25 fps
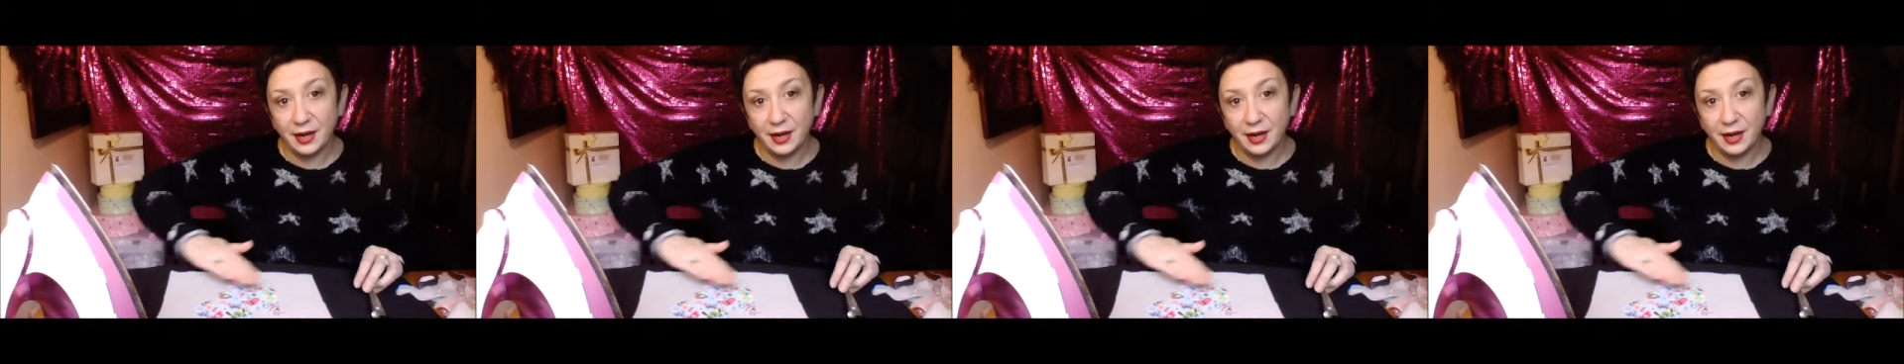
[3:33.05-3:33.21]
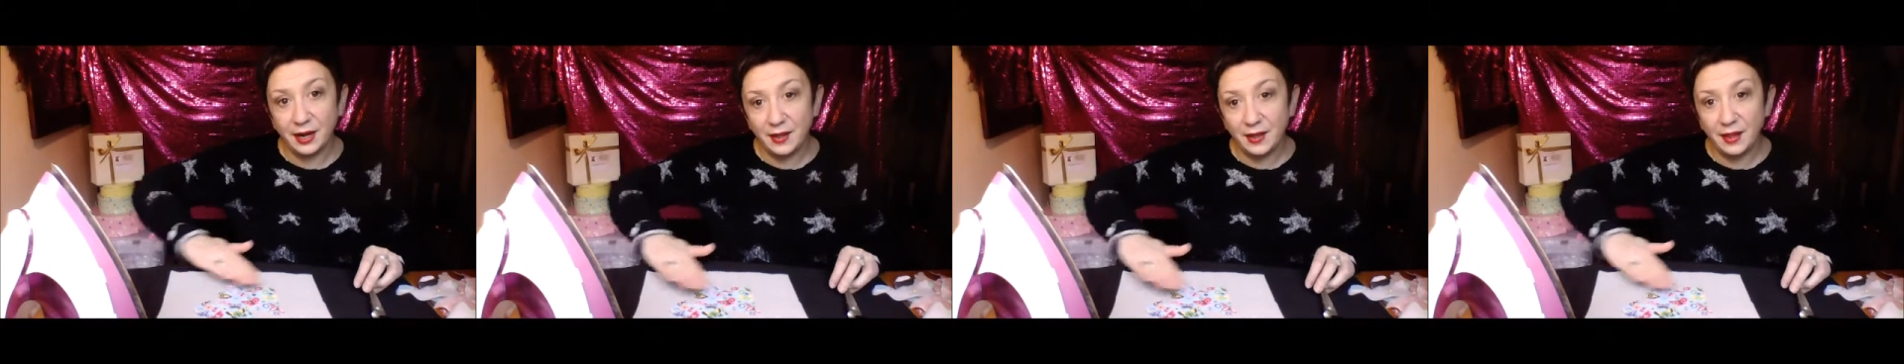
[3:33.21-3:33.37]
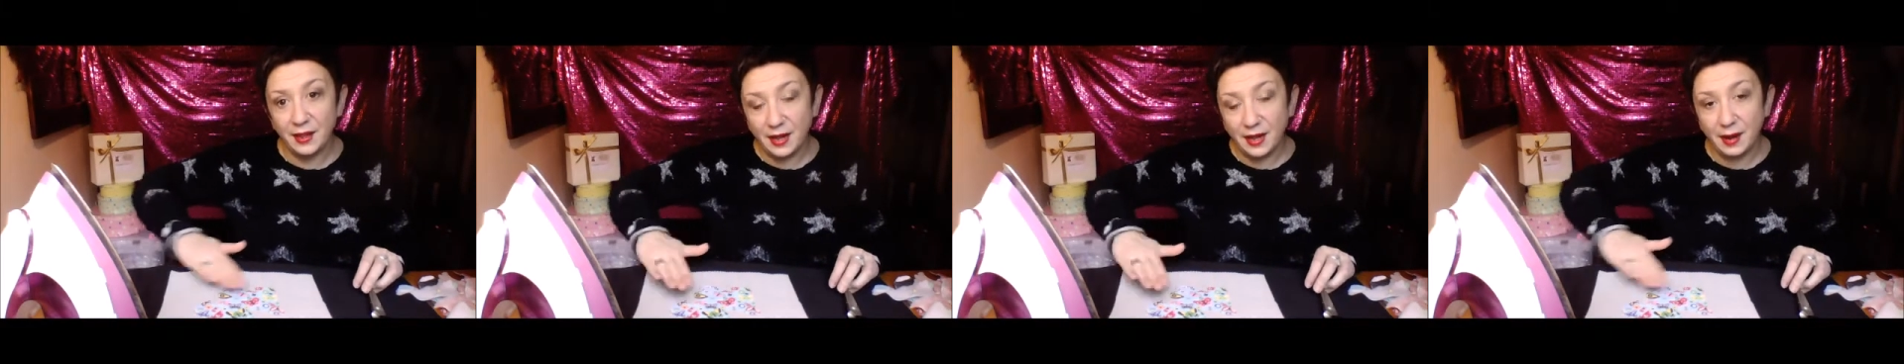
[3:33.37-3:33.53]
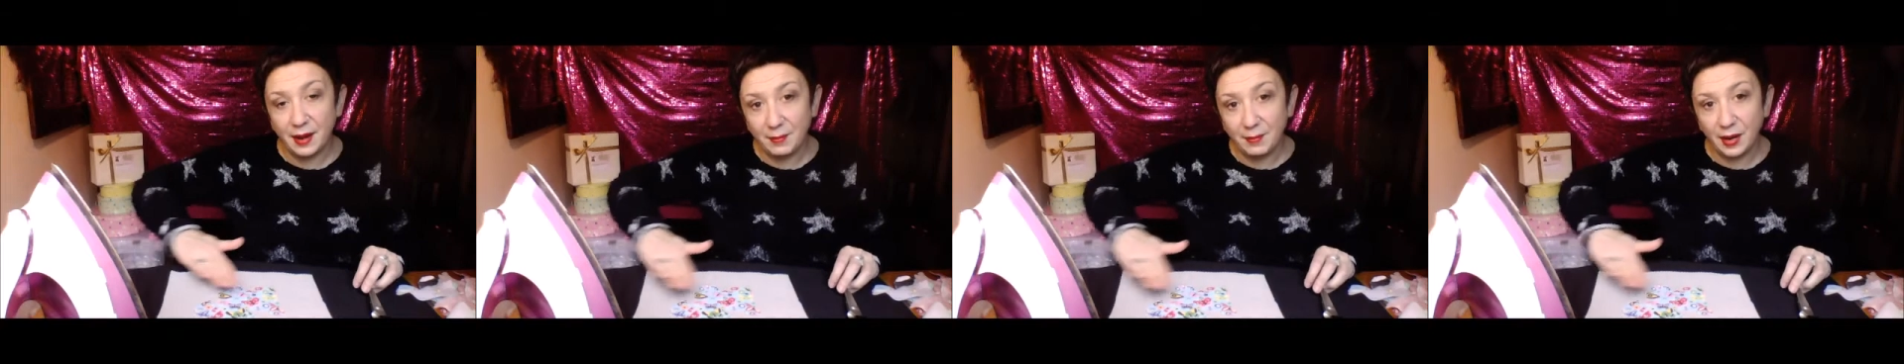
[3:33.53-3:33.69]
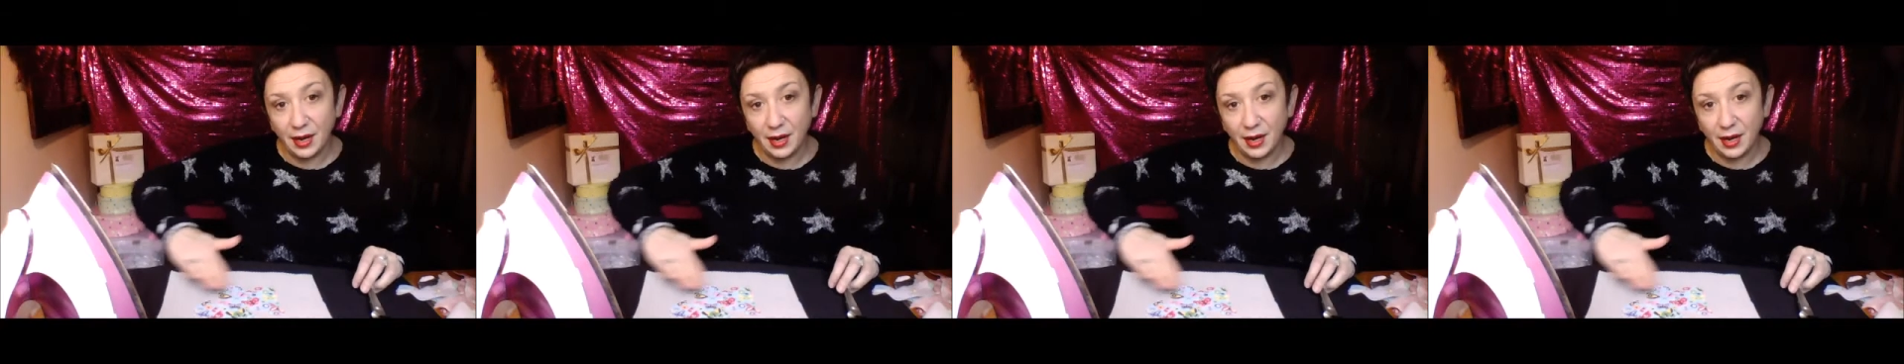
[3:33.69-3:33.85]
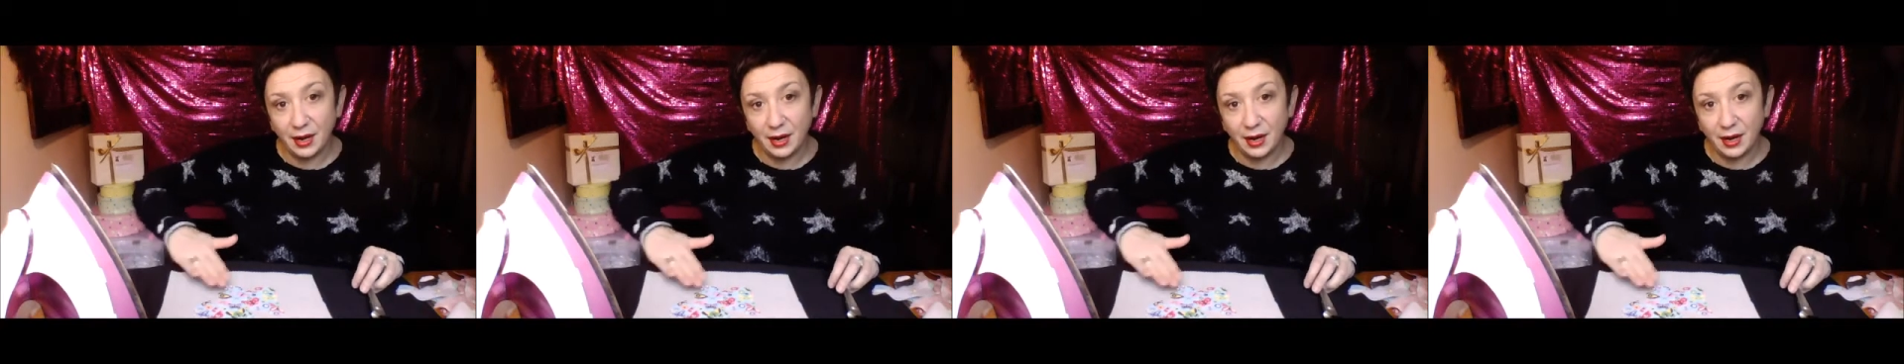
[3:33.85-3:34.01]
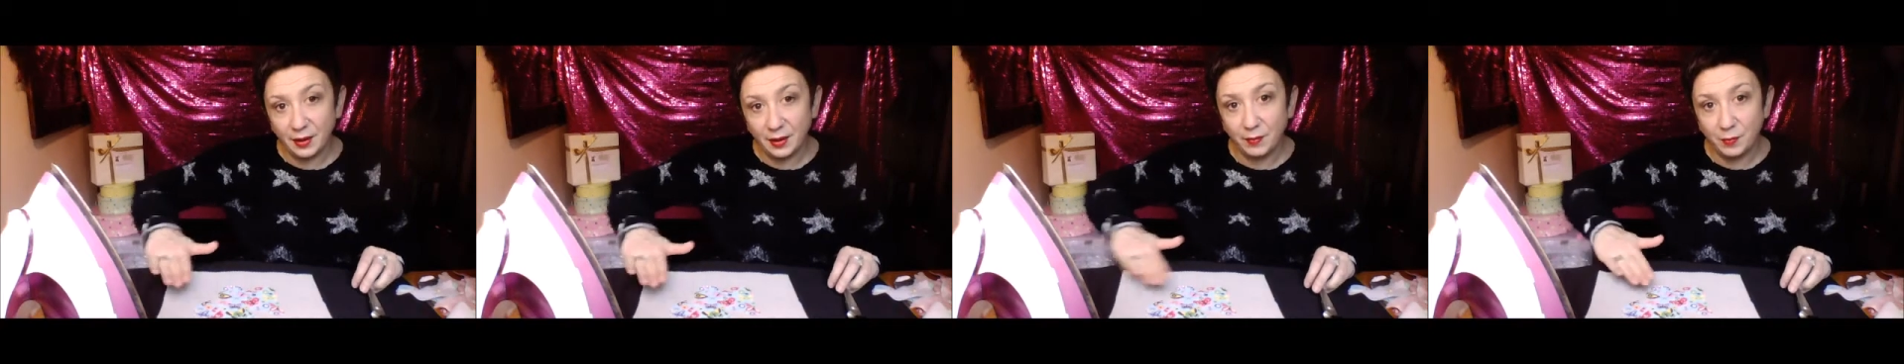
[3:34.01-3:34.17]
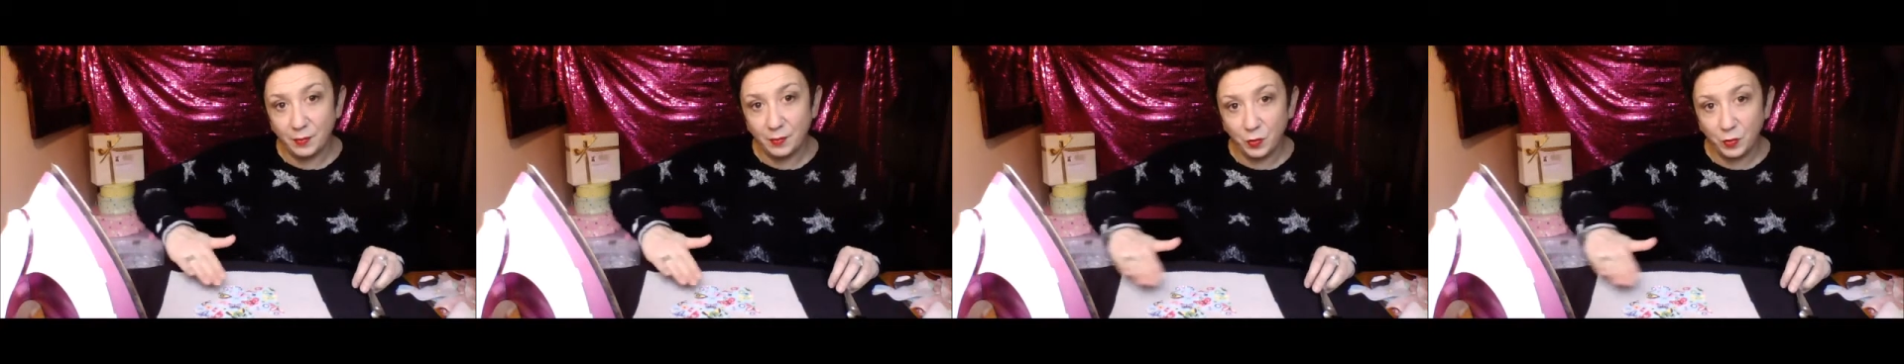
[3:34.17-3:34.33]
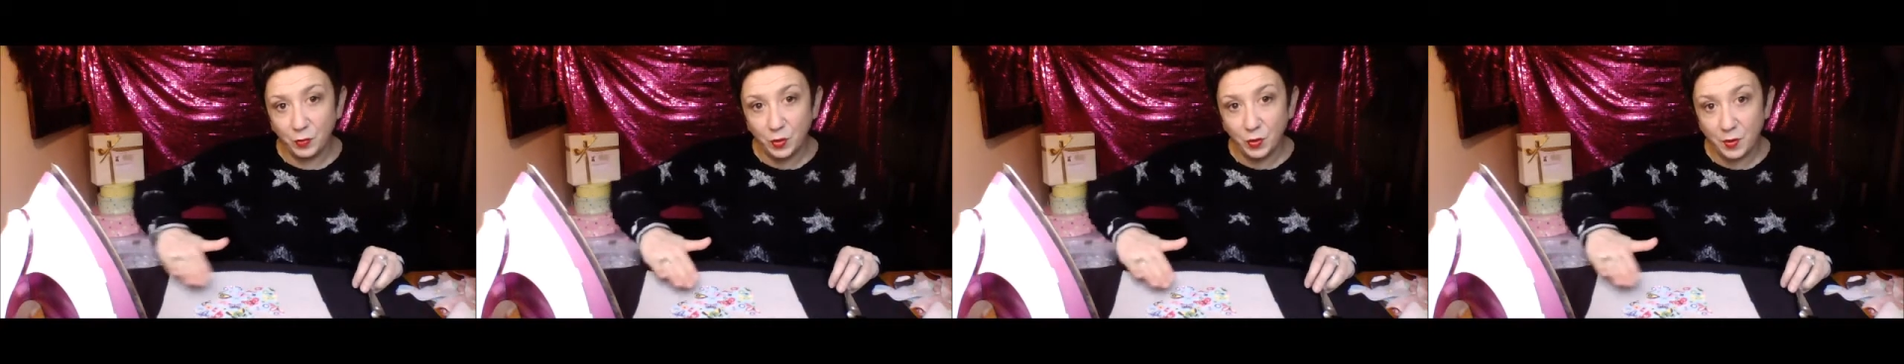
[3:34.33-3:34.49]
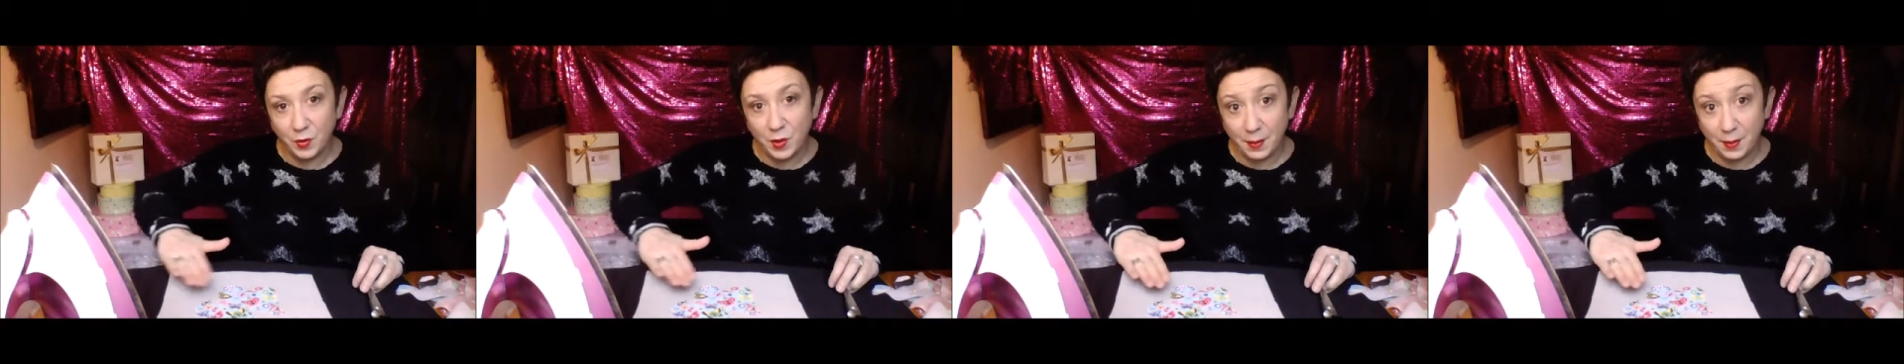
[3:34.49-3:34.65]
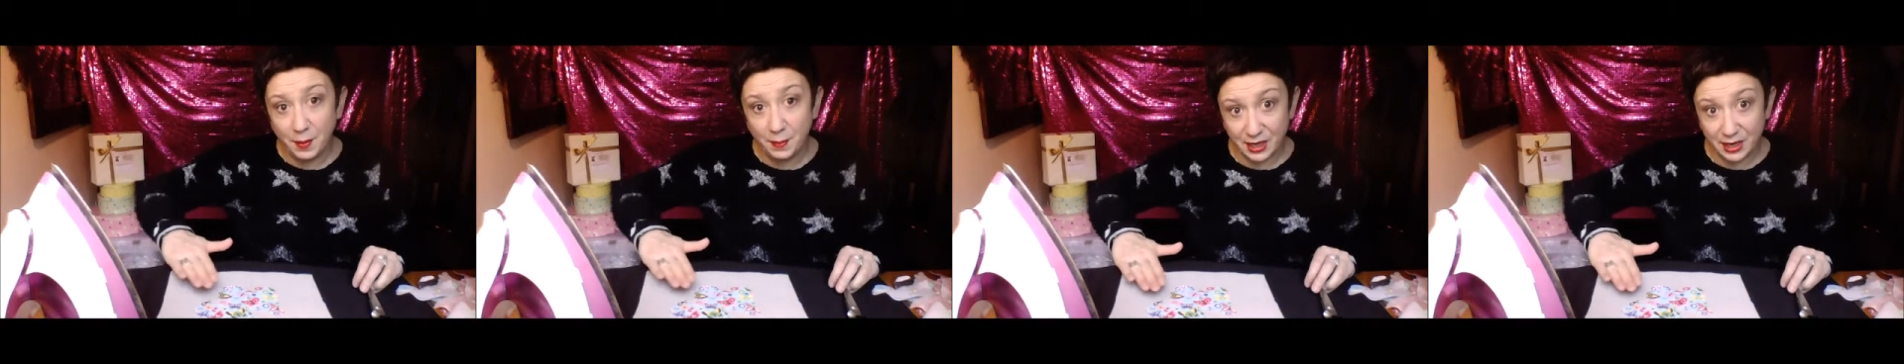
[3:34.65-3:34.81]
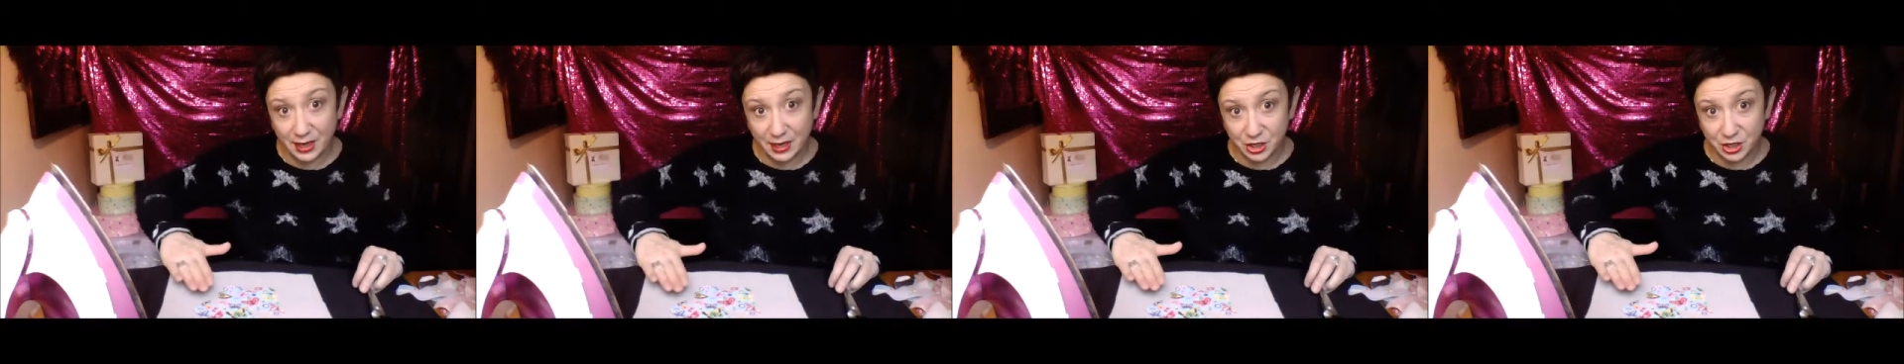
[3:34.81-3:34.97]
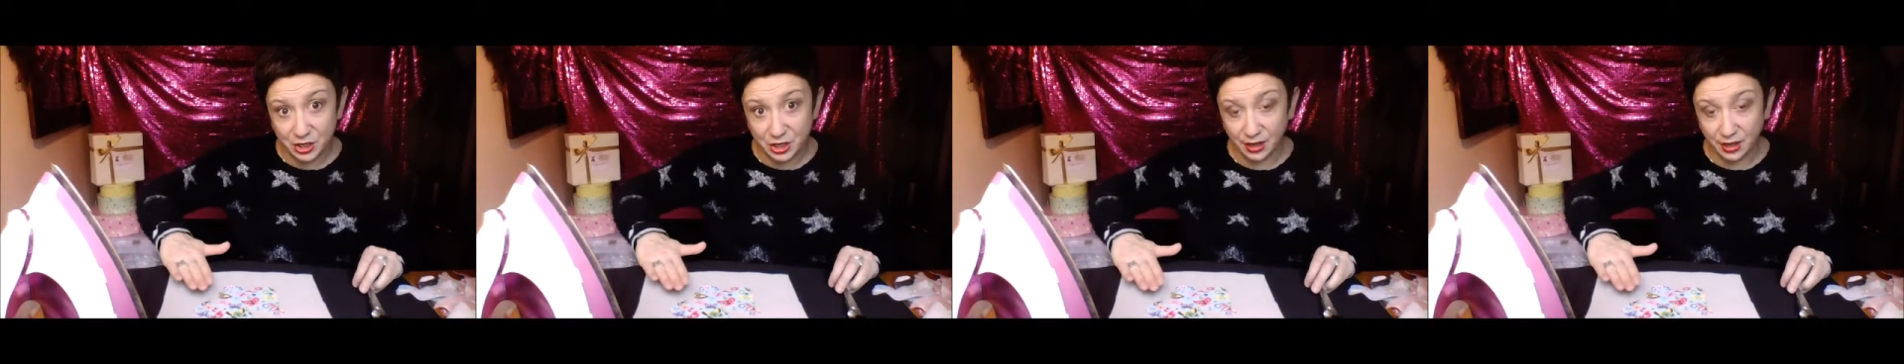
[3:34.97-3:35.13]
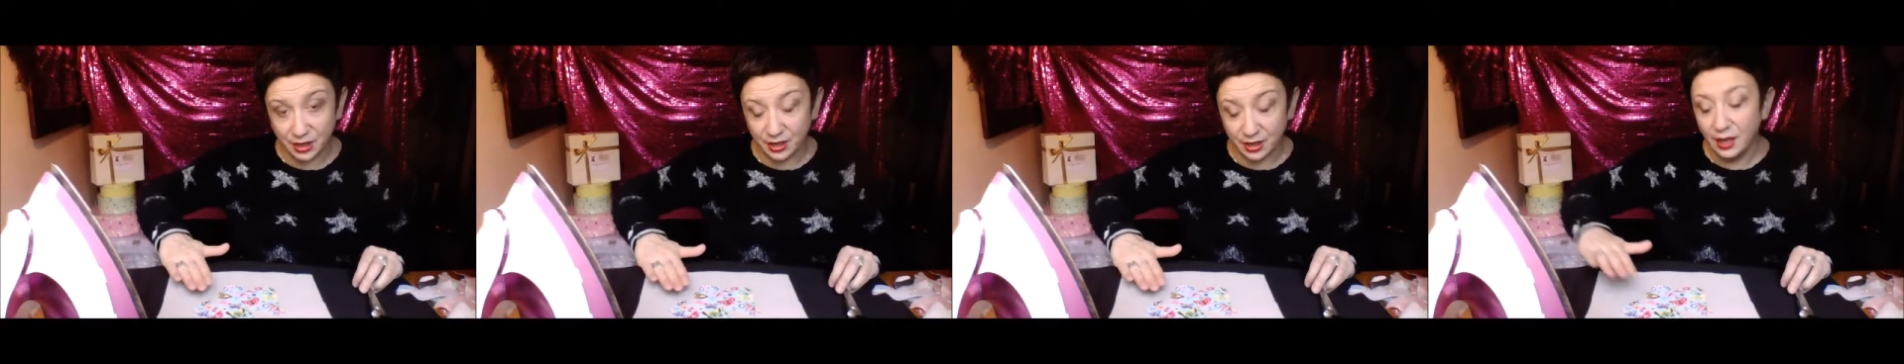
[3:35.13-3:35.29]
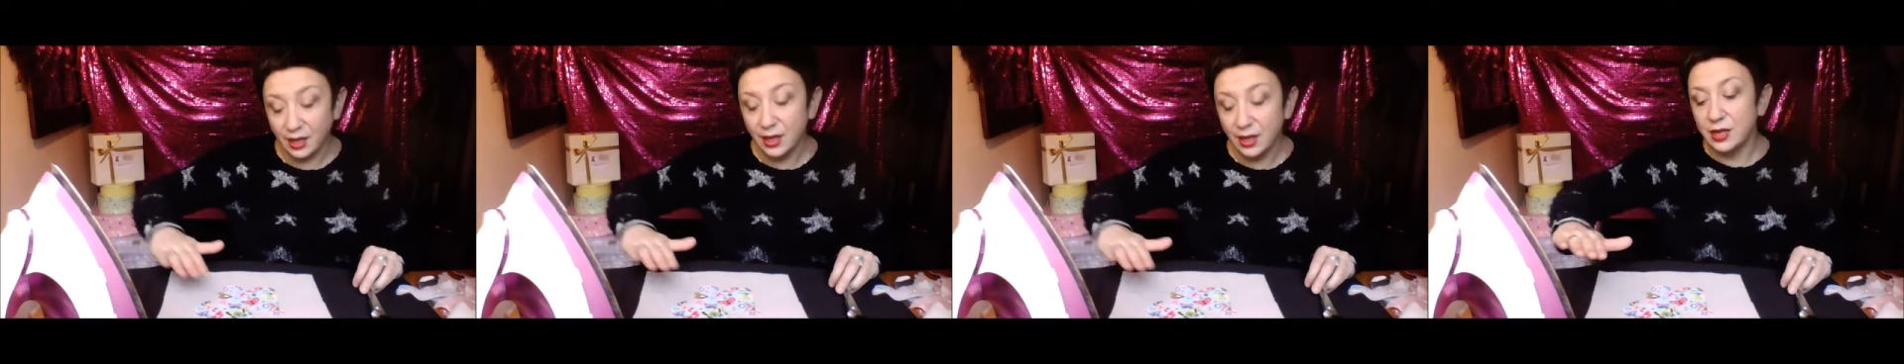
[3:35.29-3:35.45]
and then that might ruin the picture.